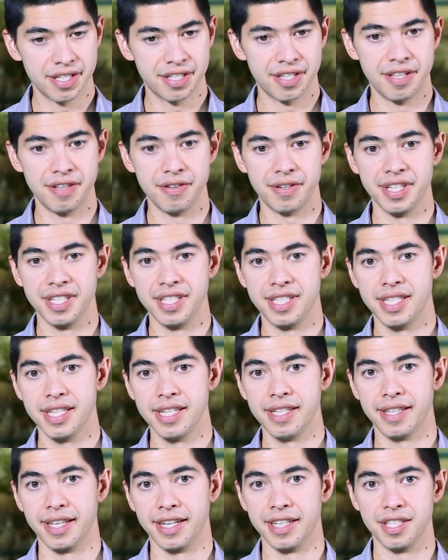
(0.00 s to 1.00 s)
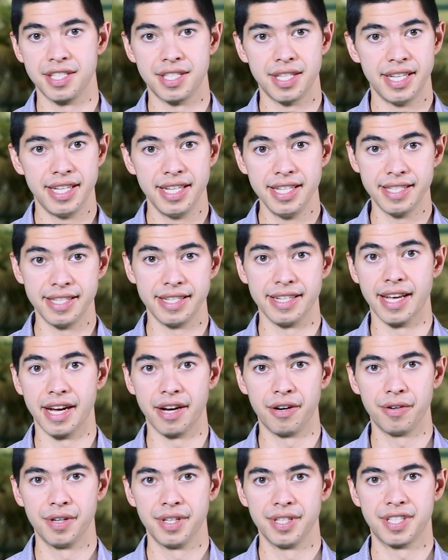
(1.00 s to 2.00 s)
so that you can see that it's easy
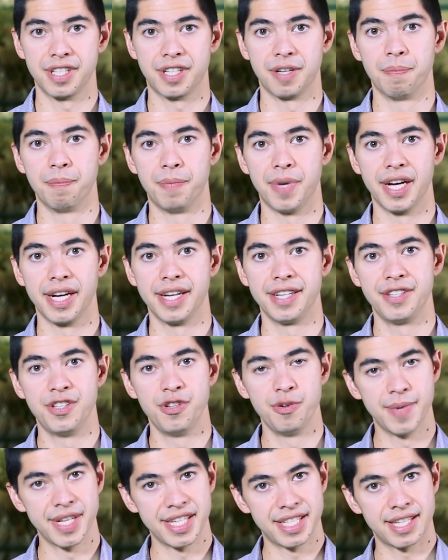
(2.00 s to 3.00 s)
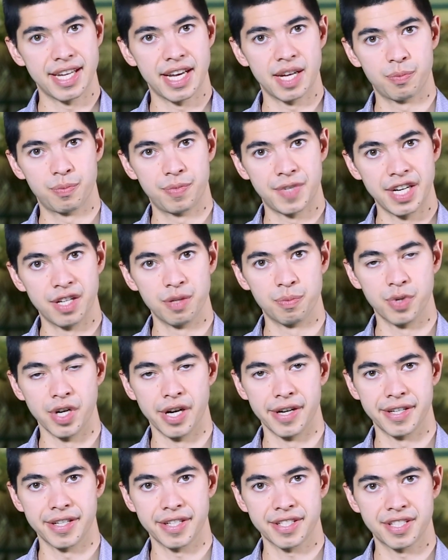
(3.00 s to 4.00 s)
now to combine EUMETSAT data
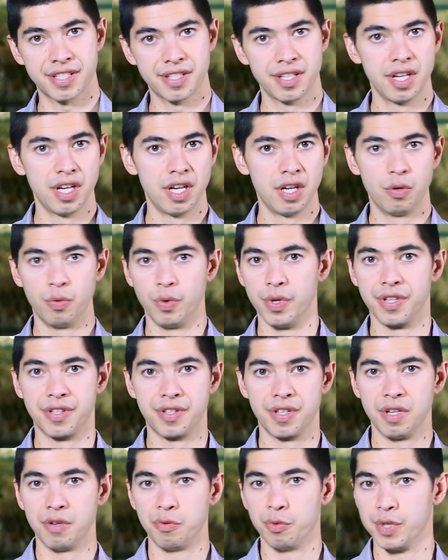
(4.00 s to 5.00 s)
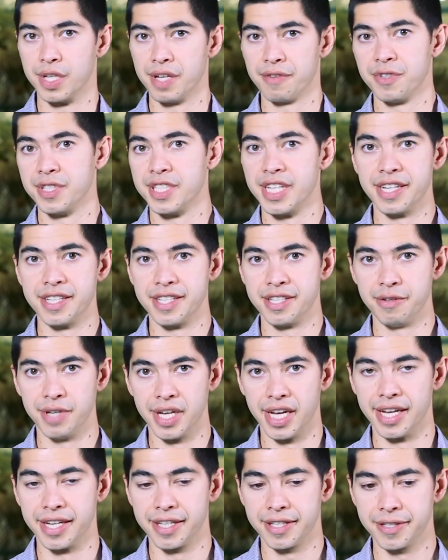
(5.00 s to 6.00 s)
products with whatever data you
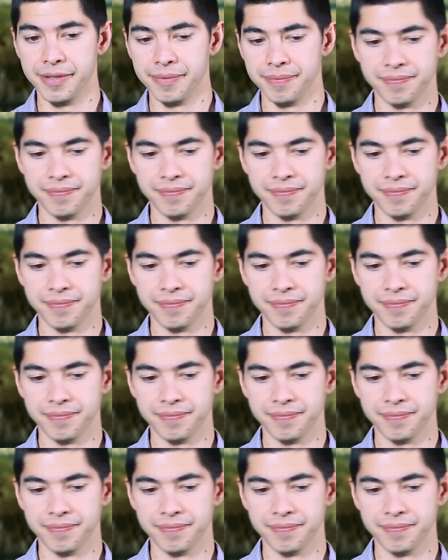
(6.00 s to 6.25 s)
like.